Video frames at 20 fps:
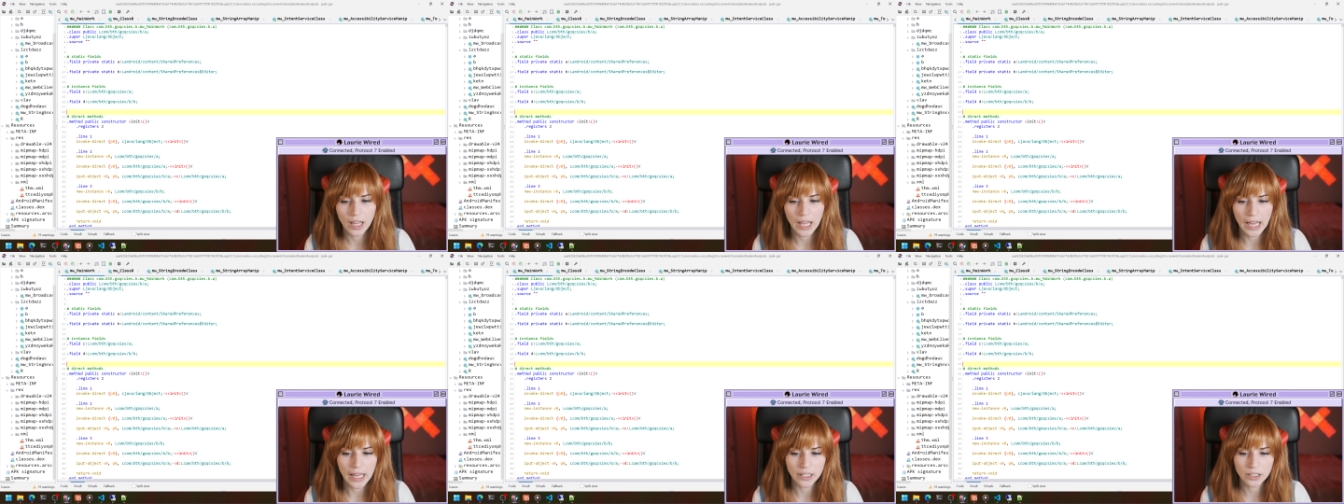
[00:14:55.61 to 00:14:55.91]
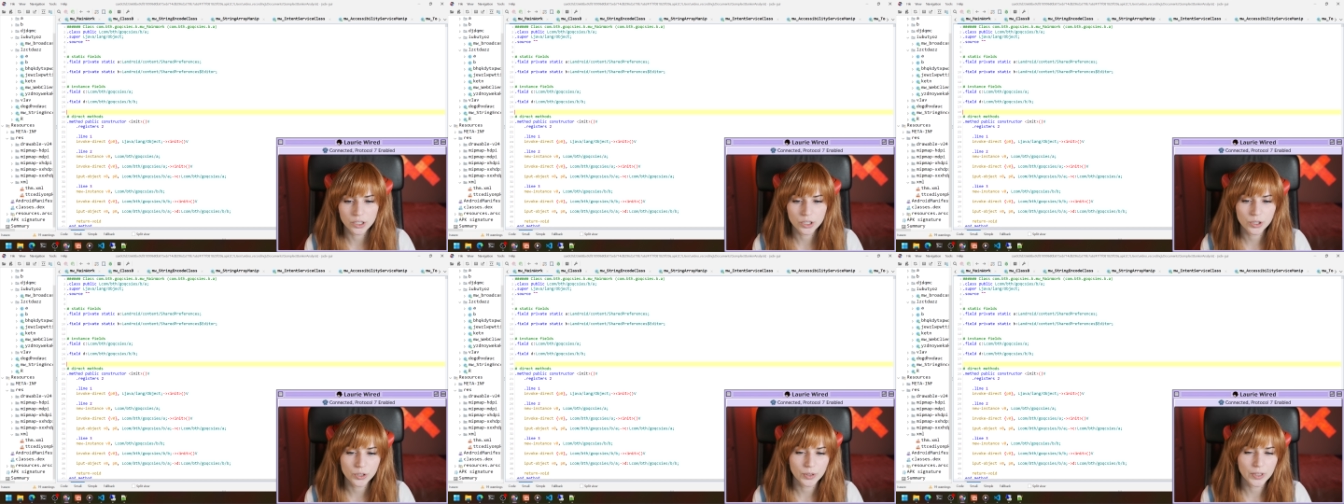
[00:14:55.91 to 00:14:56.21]

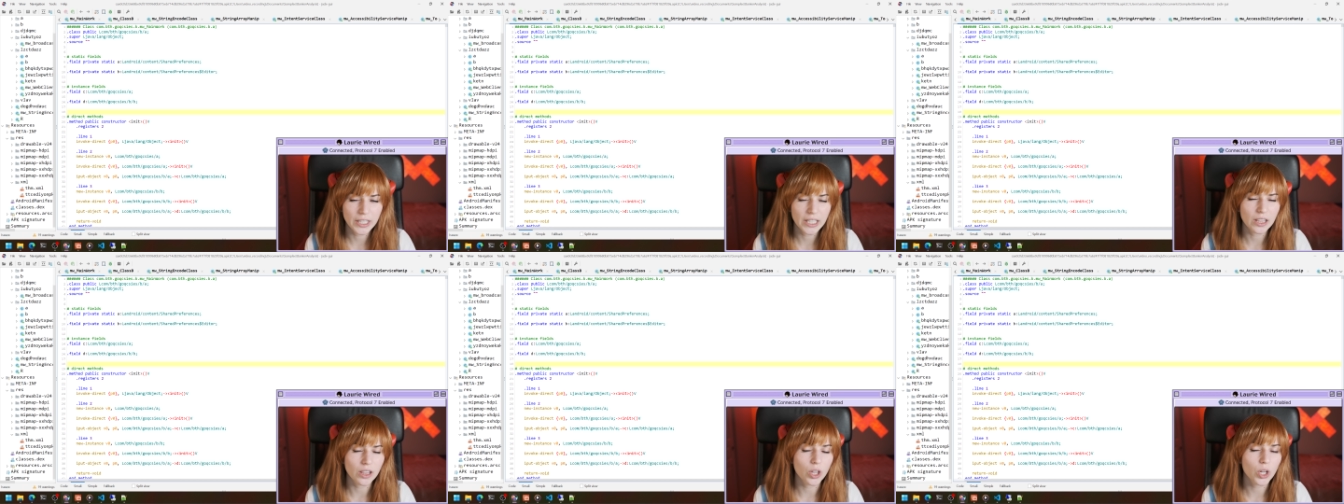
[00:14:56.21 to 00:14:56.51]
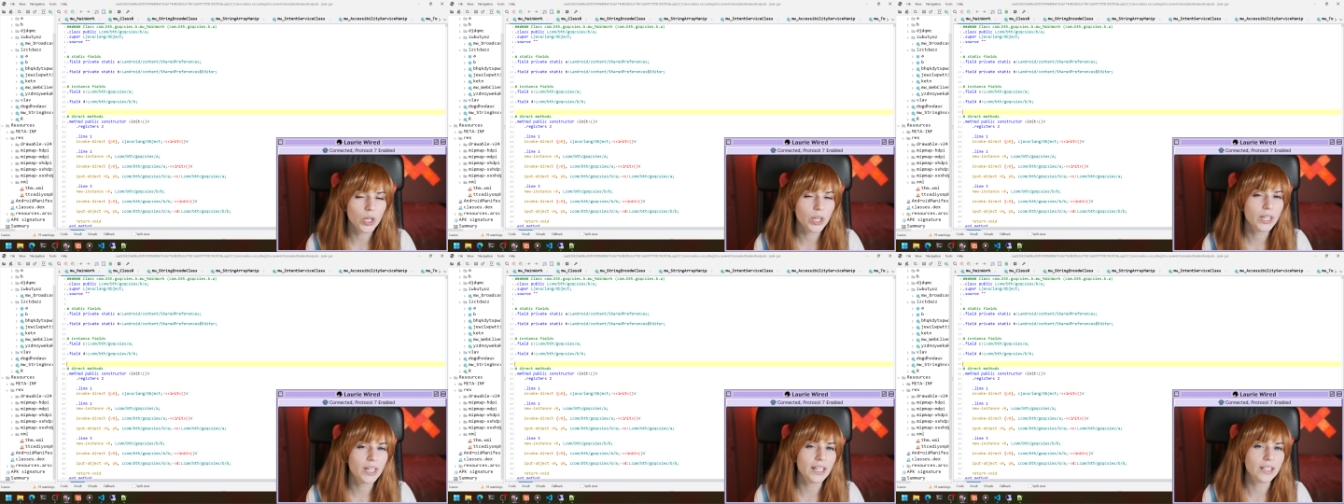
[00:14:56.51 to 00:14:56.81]
actually
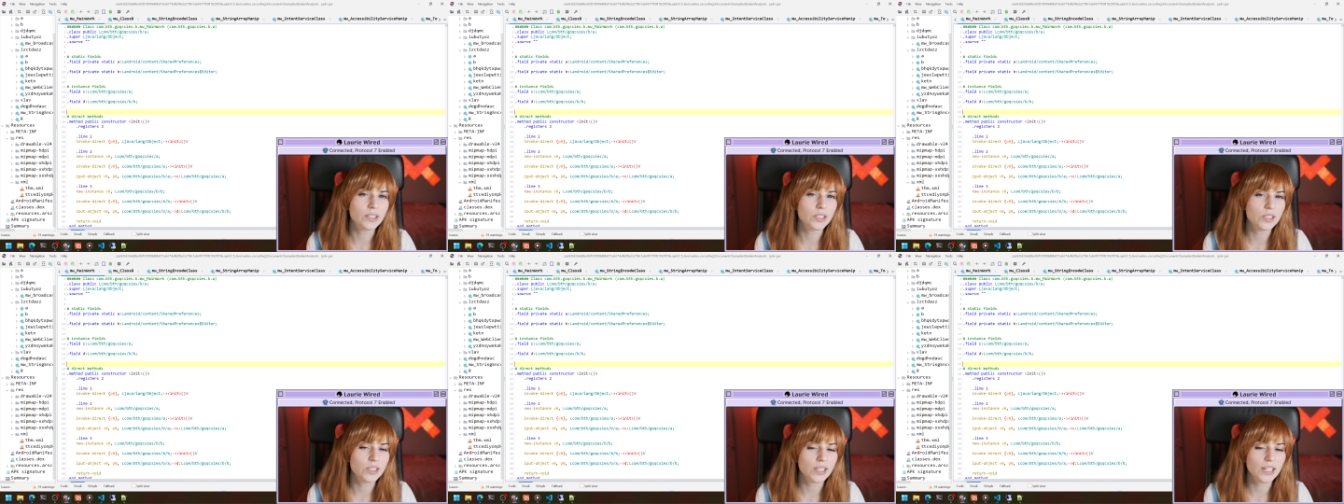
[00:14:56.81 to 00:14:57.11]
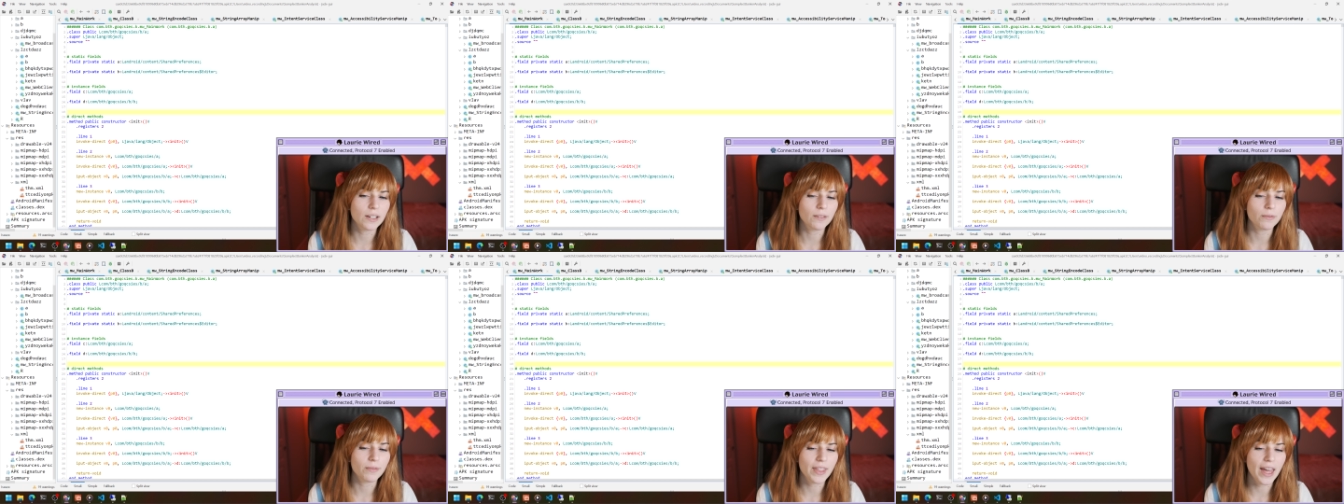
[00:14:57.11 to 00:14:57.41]
look and
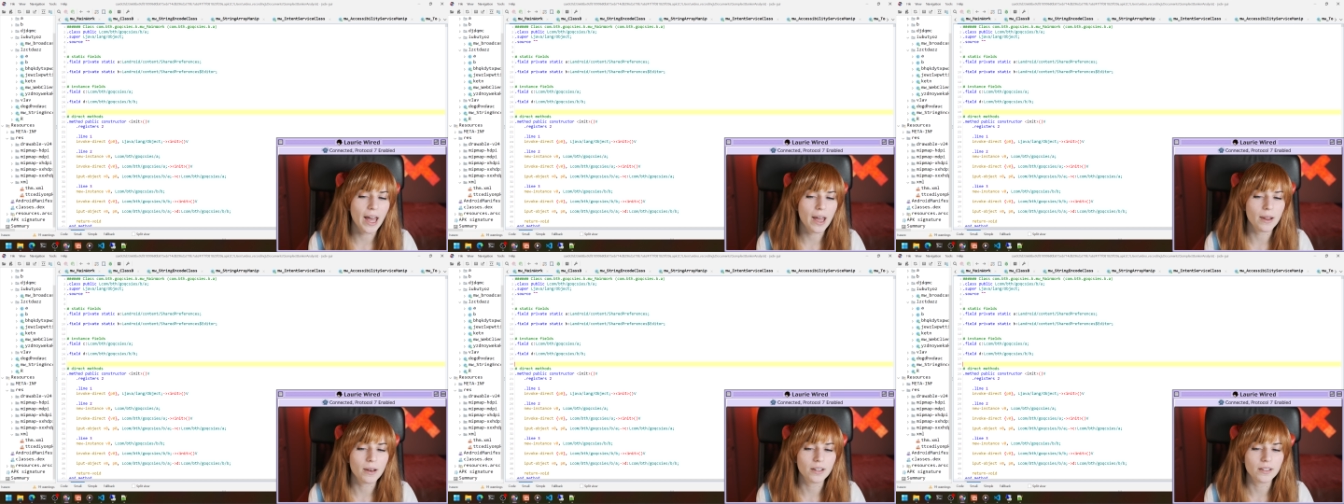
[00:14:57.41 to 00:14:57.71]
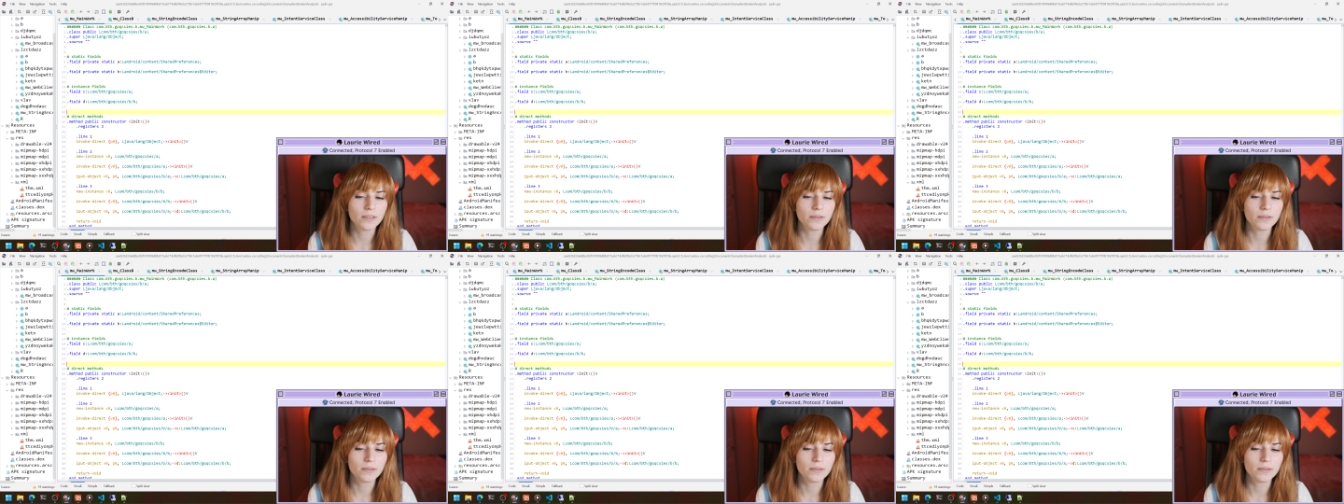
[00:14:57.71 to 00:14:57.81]
see if that